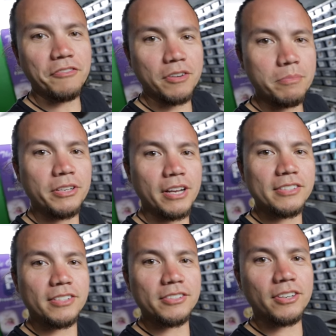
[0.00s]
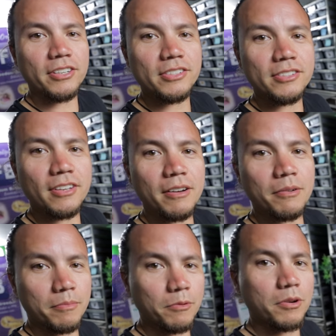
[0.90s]
After I bring you guys to the circus,
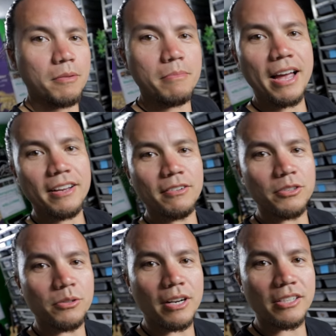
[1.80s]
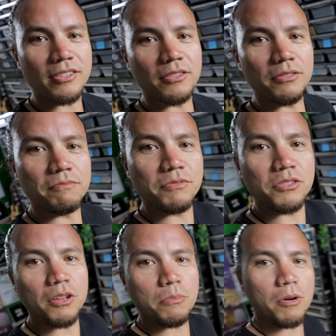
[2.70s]
uh, we'll come back and I'll do a nice little
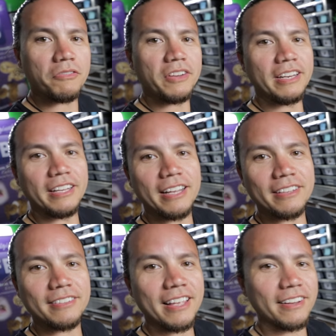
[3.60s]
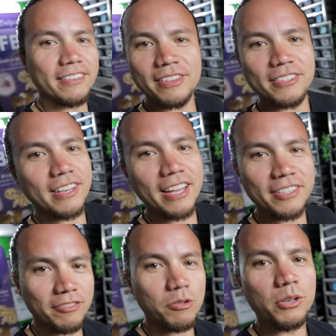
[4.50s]
slow-mo feeding thing of the
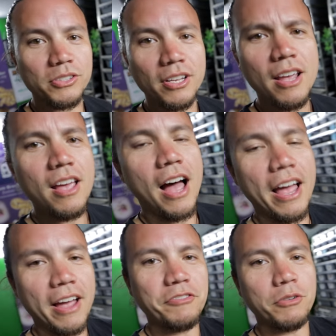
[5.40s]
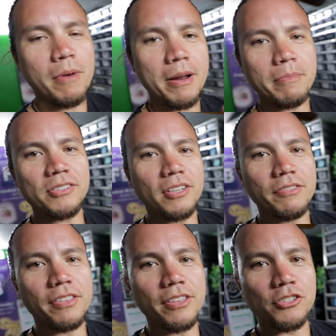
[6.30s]
snakes, of course. I have to remind
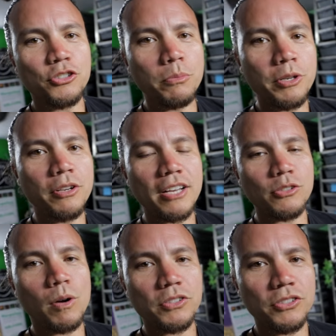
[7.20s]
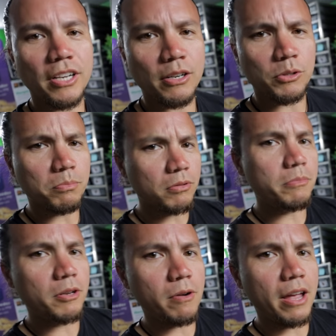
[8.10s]
myself that there's so many of you guys that watch the channel, which
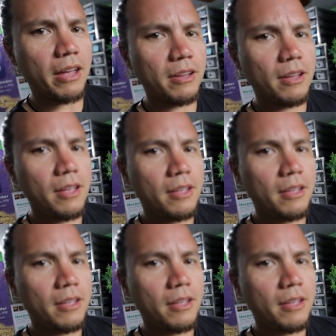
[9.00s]
blew me away.